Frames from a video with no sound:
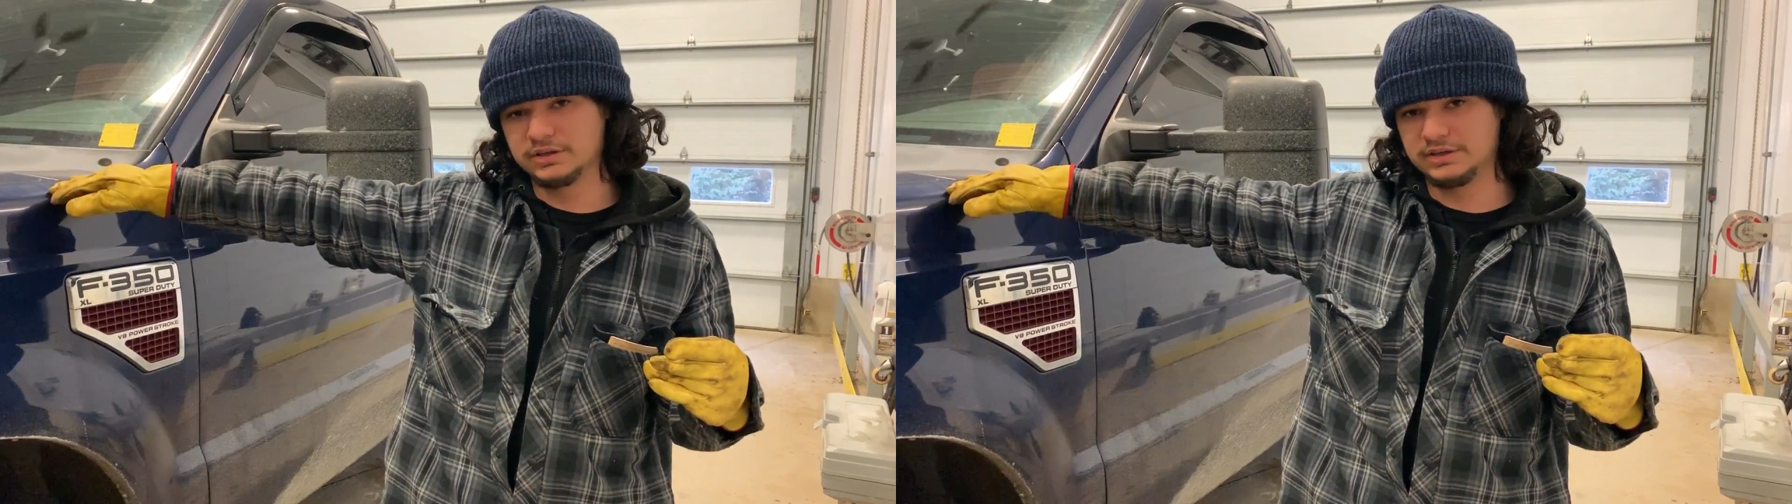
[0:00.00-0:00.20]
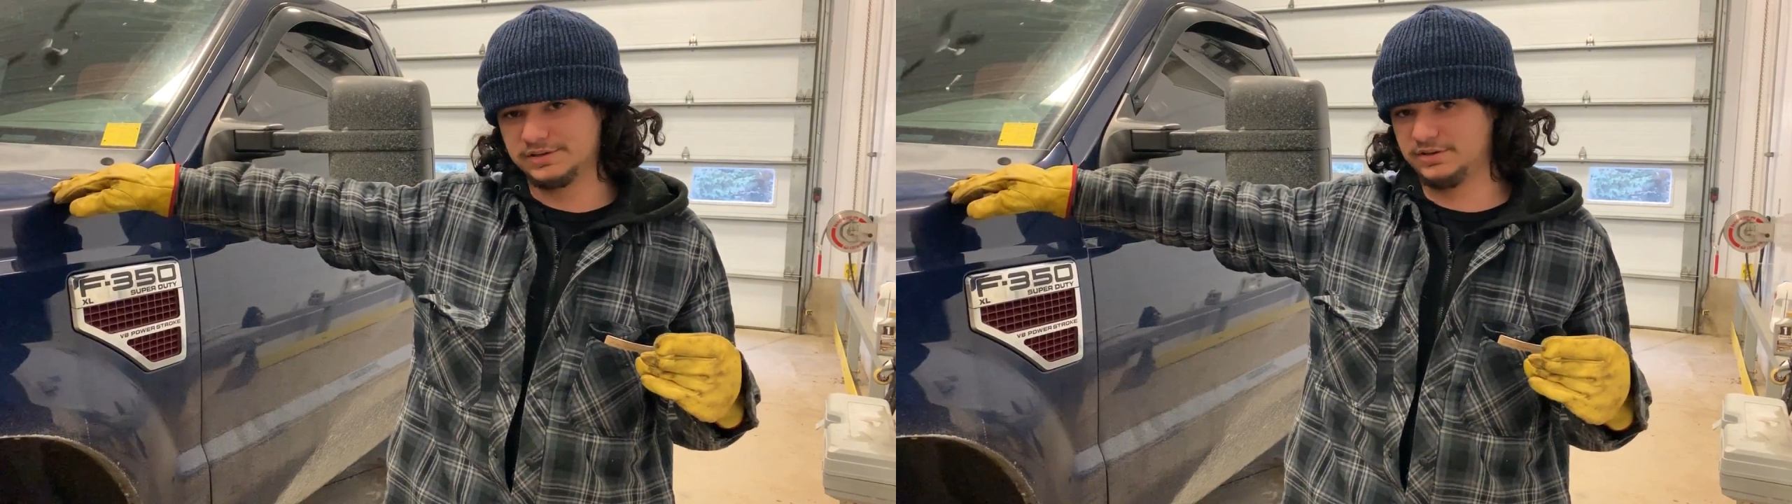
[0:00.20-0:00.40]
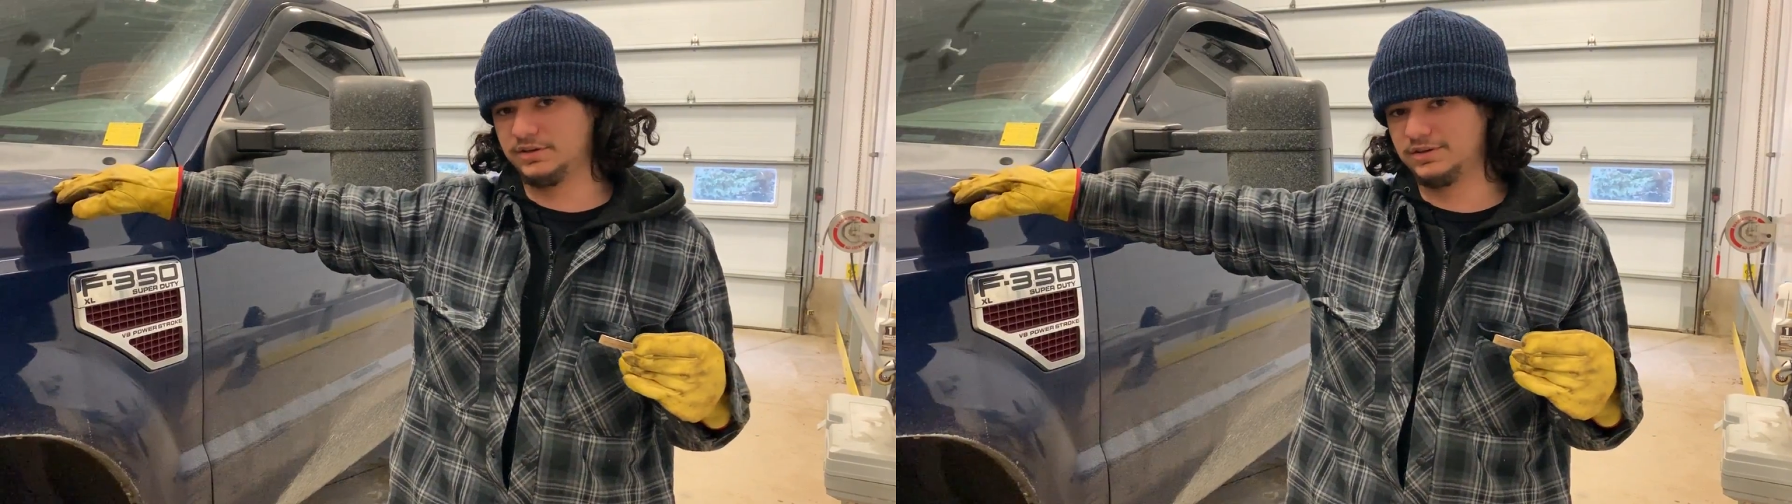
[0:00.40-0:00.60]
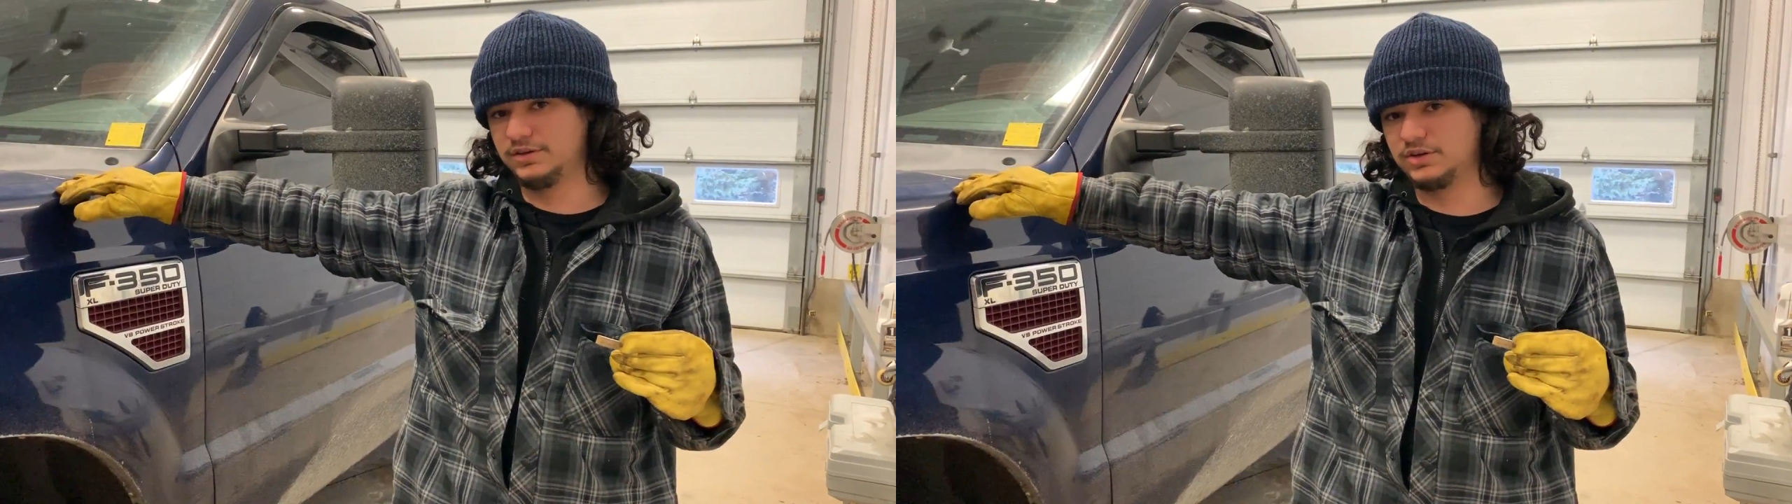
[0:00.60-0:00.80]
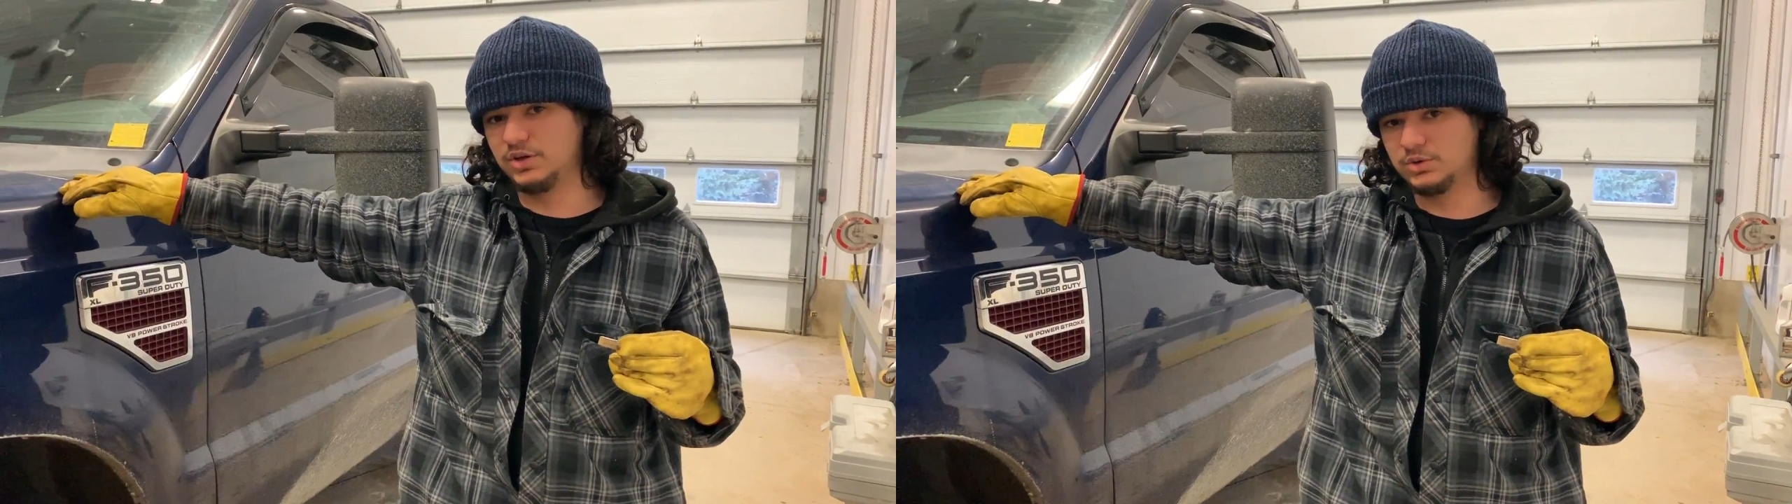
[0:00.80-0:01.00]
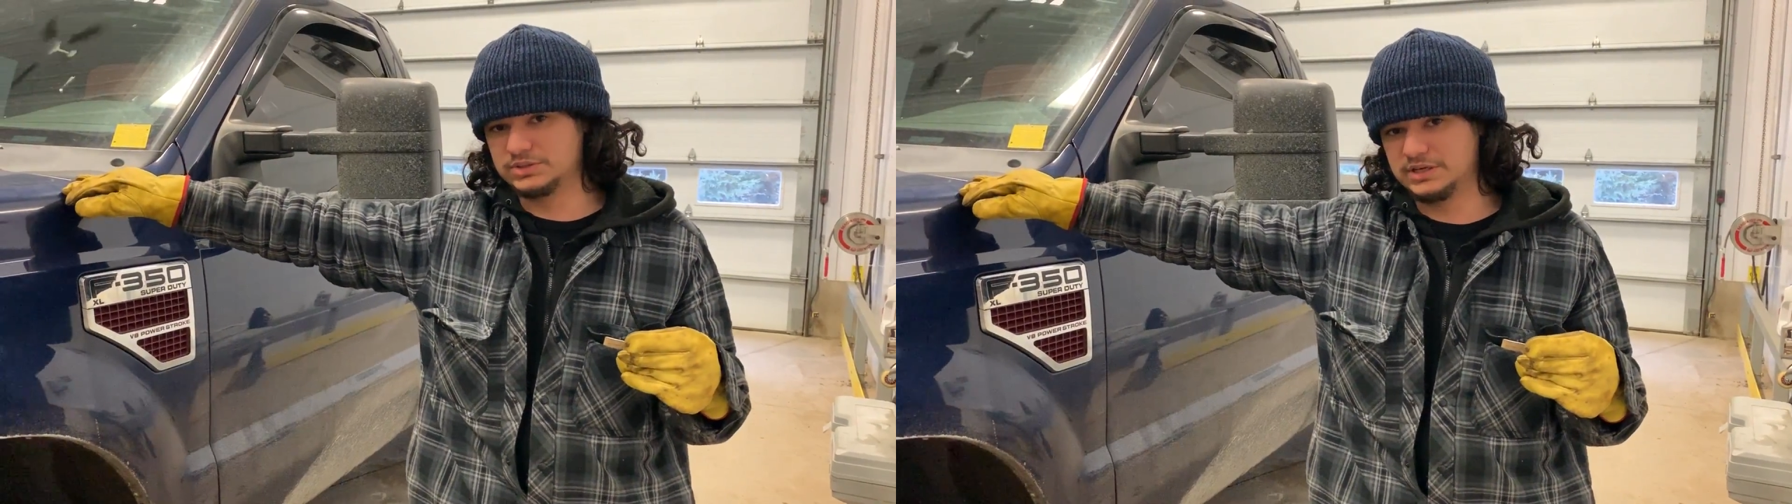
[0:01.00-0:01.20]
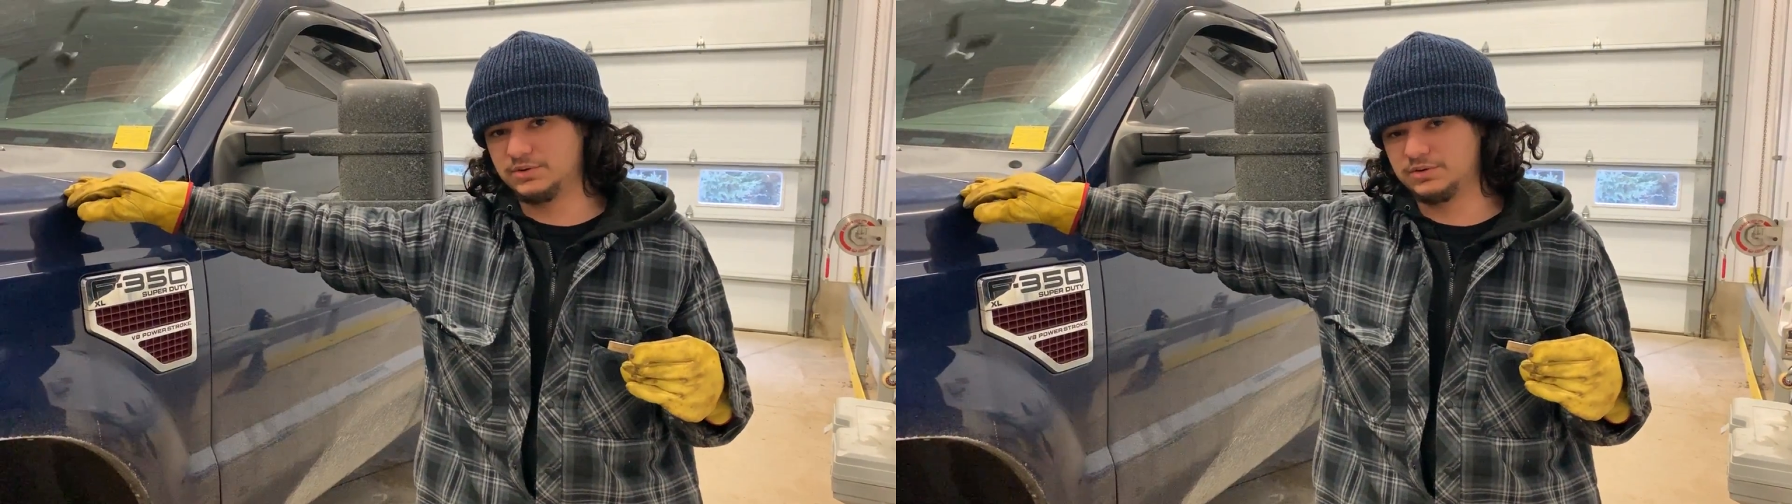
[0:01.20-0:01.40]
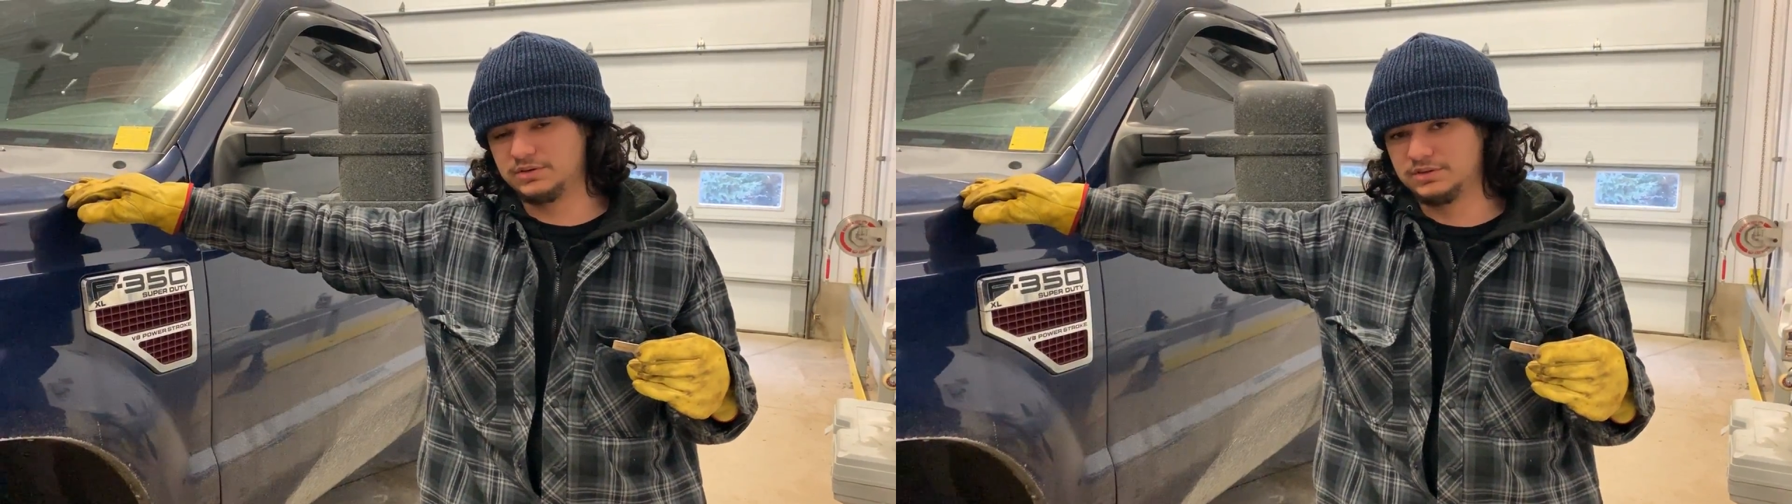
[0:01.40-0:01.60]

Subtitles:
here goes out.